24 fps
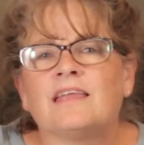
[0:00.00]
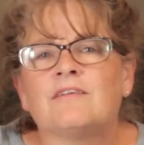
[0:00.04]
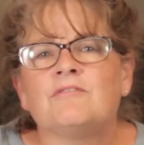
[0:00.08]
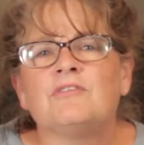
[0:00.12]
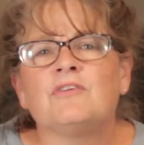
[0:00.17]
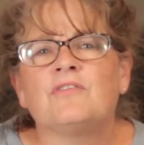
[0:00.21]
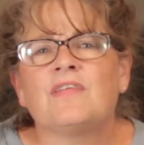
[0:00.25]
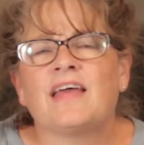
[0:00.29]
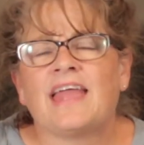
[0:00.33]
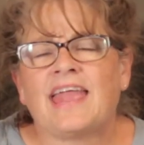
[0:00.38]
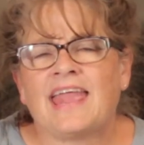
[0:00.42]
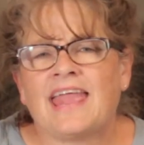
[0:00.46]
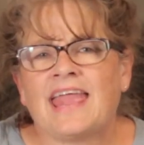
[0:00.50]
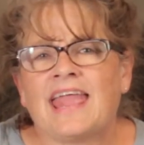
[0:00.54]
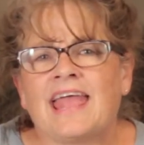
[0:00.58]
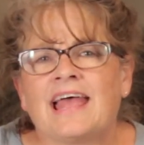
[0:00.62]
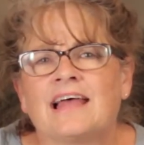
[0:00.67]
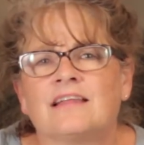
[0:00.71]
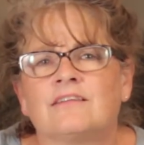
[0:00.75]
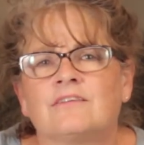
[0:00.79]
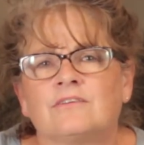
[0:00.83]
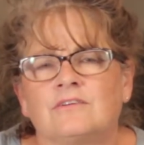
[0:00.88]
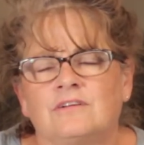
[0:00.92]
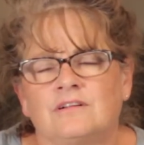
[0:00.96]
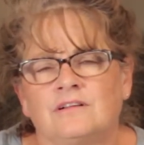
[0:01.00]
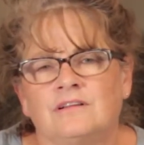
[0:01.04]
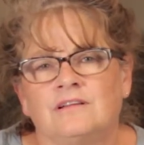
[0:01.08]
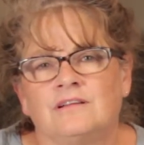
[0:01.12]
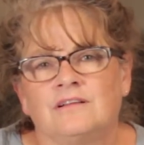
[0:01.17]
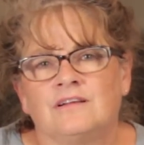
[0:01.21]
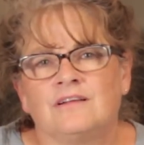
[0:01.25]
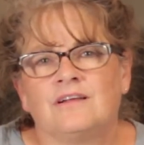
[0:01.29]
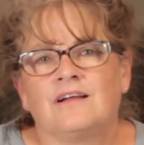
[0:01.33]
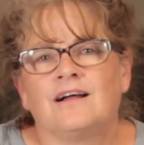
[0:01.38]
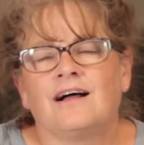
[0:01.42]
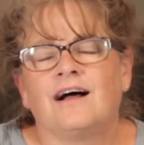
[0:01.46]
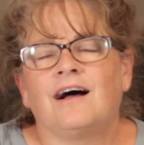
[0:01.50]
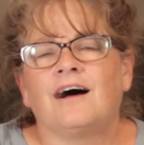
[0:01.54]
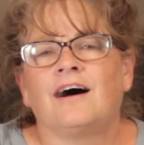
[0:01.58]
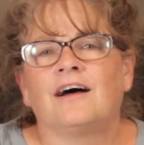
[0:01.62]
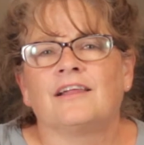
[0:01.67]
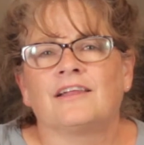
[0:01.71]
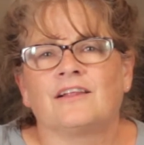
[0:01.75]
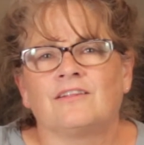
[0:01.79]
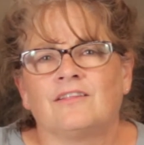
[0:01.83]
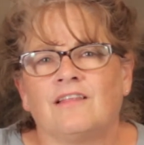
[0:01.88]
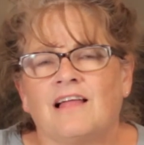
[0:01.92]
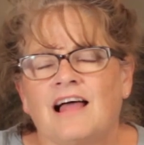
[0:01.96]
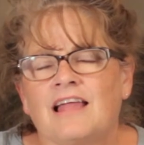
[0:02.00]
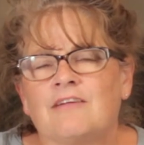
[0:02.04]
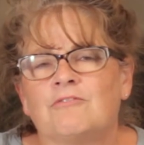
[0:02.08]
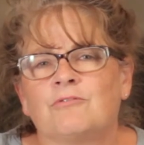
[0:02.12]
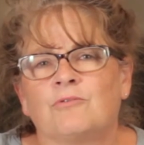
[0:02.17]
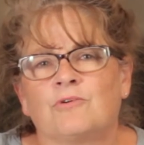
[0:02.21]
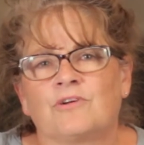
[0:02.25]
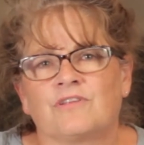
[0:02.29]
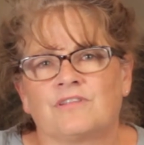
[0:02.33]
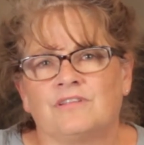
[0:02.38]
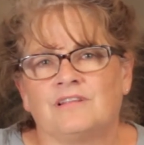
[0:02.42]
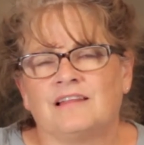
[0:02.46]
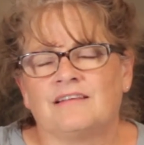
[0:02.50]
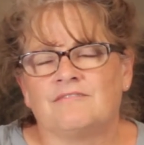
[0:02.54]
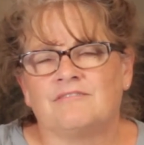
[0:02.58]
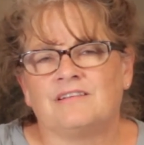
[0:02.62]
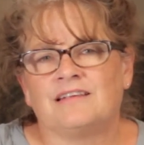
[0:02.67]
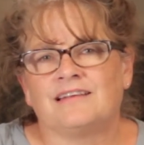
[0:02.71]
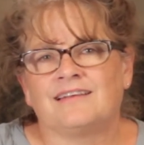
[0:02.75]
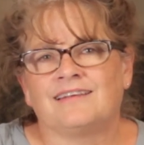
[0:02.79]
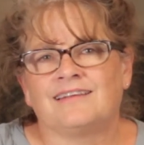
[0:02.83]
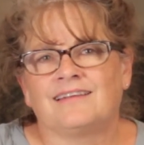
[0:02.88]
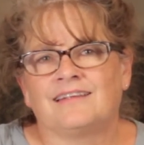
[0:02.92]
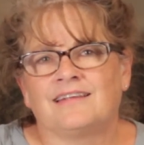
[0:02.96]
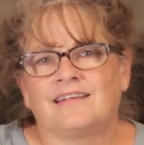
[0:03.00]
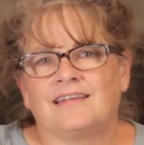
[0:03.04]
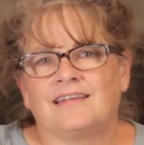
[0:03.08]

give you the handle on a life worth living.